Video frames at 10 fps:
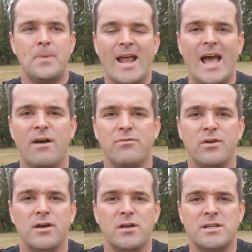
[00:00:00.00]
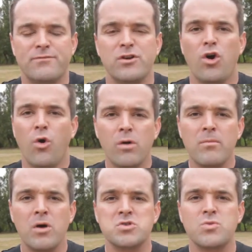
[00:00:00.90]
have different
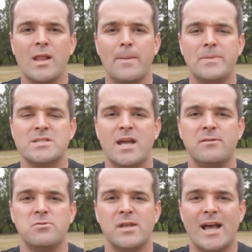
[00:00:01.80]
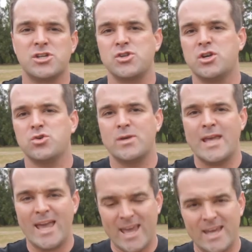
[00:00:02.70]
hormones well up inside of you that actually
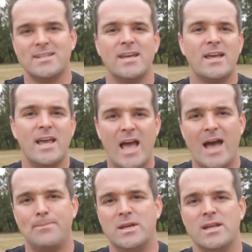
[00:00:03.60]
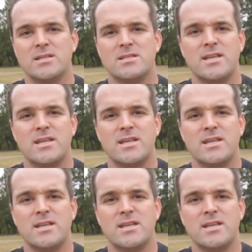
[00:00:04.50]
create happiness.